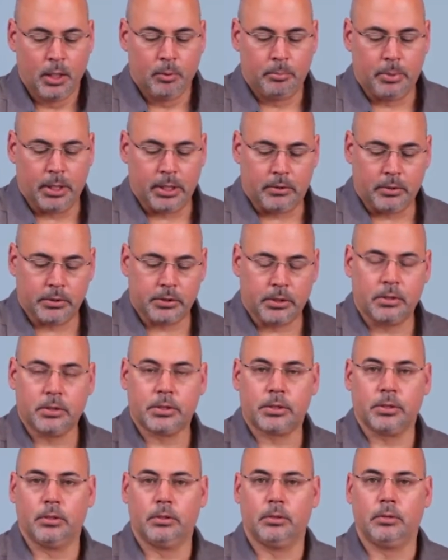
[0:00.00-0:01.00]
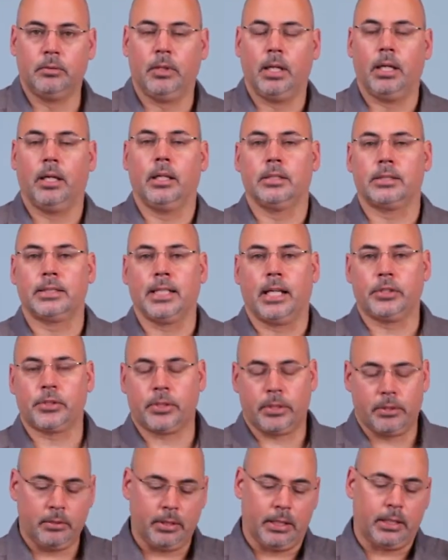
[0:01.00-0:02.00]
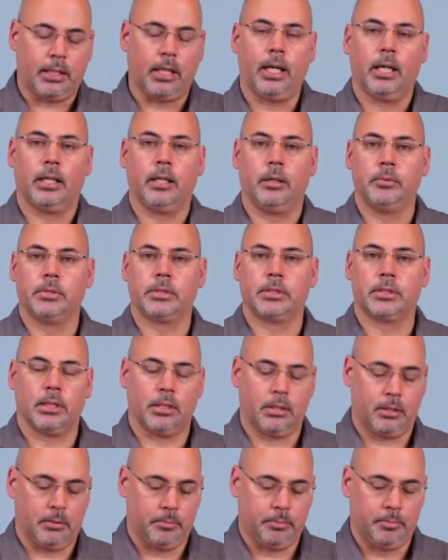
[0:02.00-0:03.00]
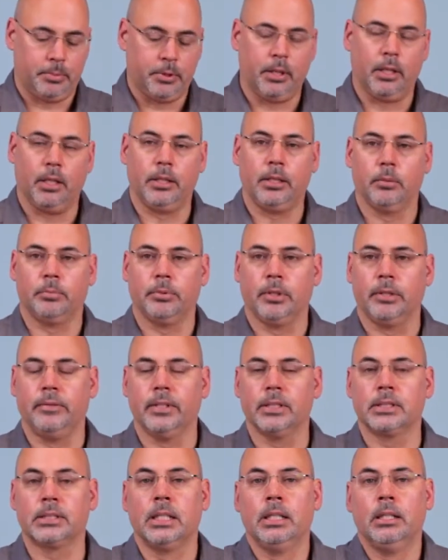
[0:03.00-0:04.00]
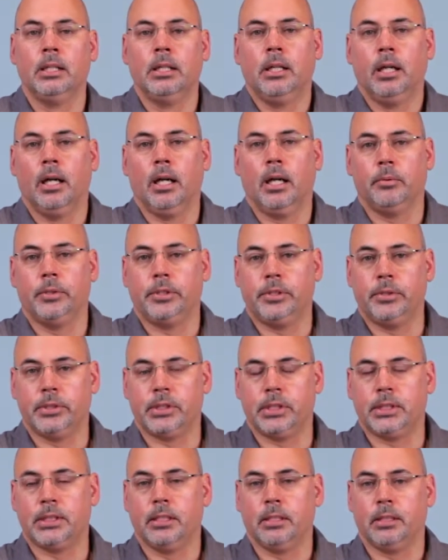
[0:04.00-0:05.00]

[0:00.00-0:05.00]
But there's also Sachtler, like the head I was putting on here previous, which uses